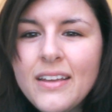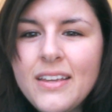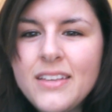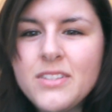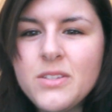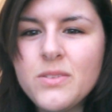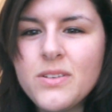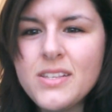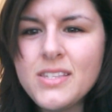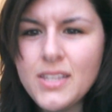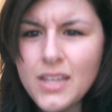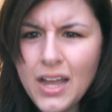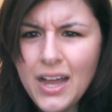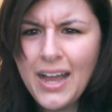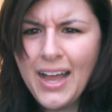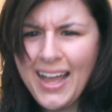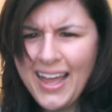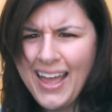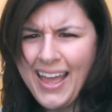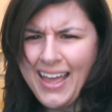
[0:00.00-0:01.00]
He's going to say,
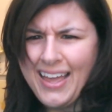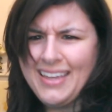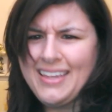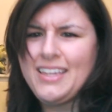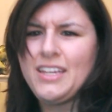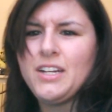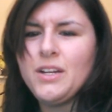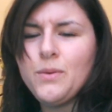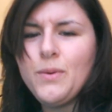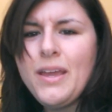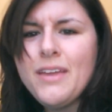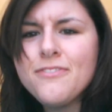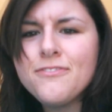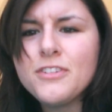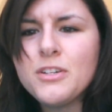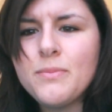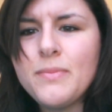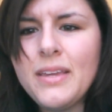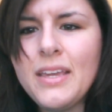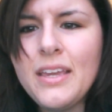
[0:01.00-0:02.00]
ah, get away
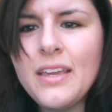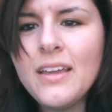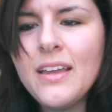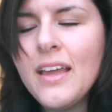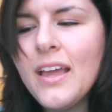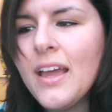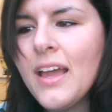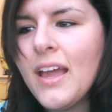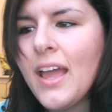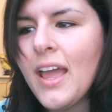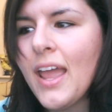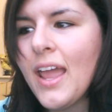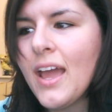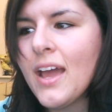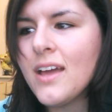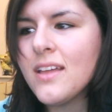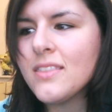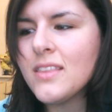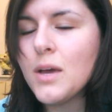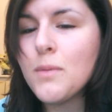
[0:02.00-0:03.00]
from me.
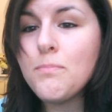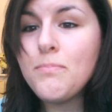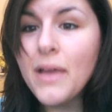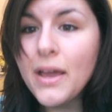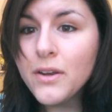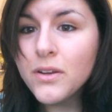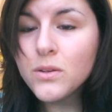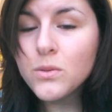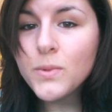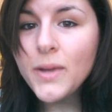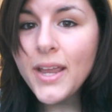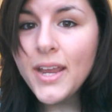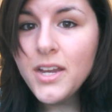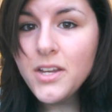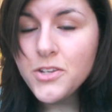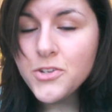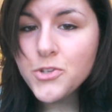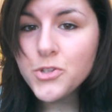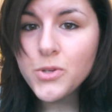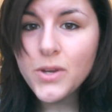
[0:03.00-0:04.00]
And a better way
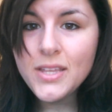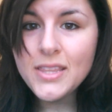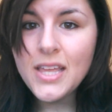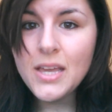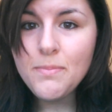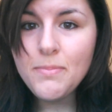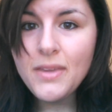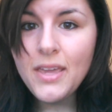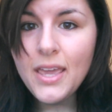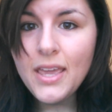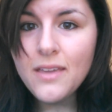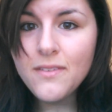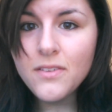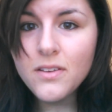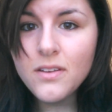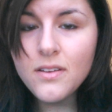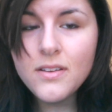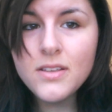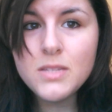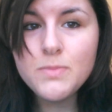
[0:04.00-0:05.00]
to train that
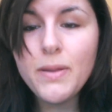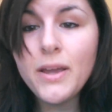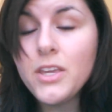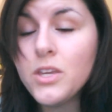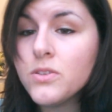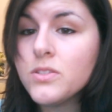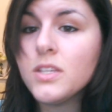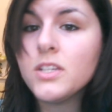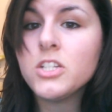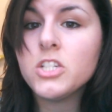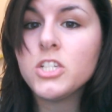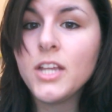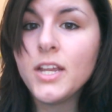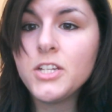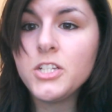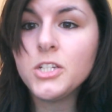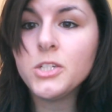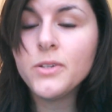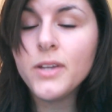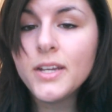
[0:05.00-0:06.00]
behavior is by using
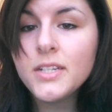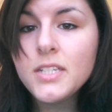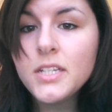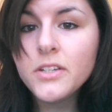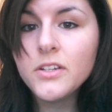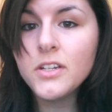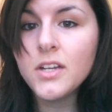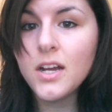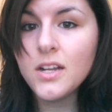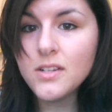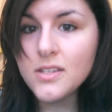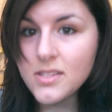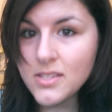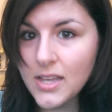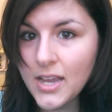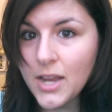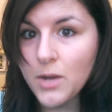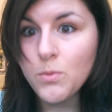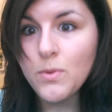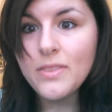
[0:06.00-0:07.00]
changing Criterion
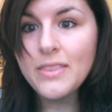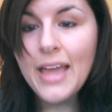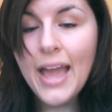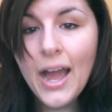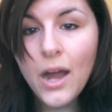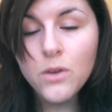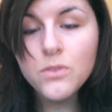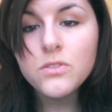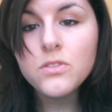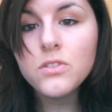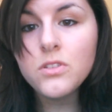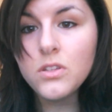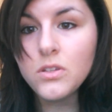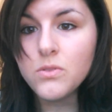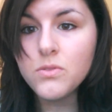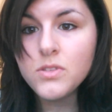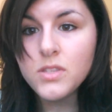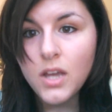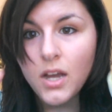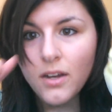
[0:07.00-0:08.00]
design without the
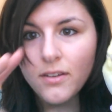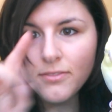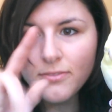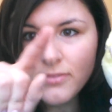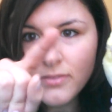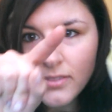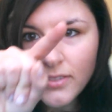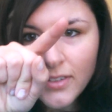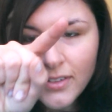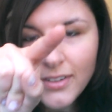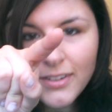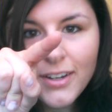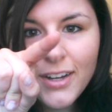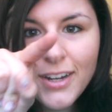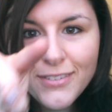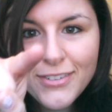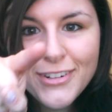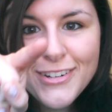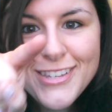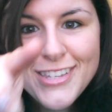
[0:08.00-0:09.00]
use of
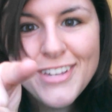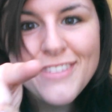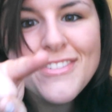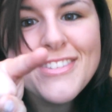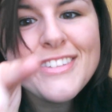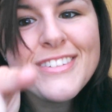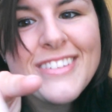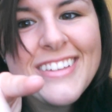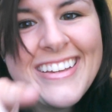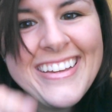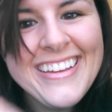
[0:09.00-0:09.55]
aversives.